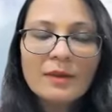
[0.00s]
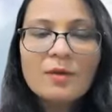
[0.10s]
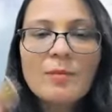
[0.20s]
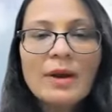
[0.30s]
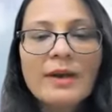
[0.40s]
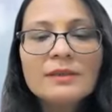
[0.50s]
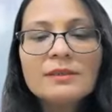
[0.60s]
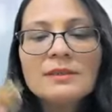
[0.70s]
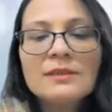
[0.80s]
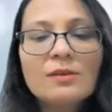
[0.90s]
Your
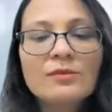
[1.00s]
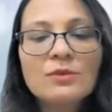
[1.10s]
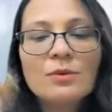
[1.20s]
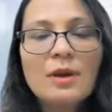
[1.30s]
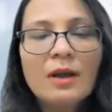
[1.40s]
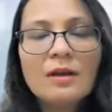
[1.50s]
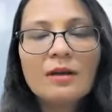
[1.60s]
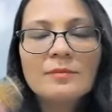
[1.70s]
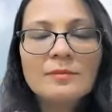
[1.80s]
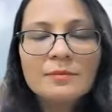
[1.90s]
mind is now so
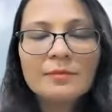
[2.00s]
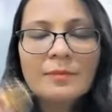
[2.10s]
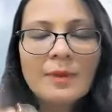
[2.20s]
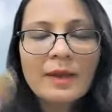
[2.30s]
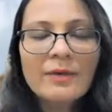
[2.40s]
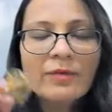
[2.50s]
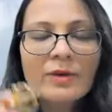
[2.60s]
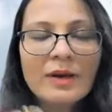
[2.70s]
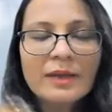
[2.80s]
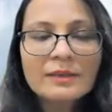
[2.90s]
calm and
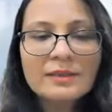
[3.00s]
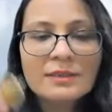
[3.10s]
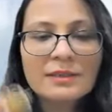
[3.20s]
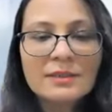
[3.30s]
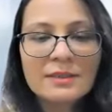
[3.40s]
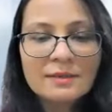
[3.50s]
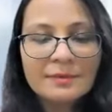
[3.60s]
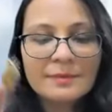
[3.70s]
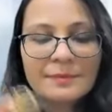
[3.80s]
relaxed.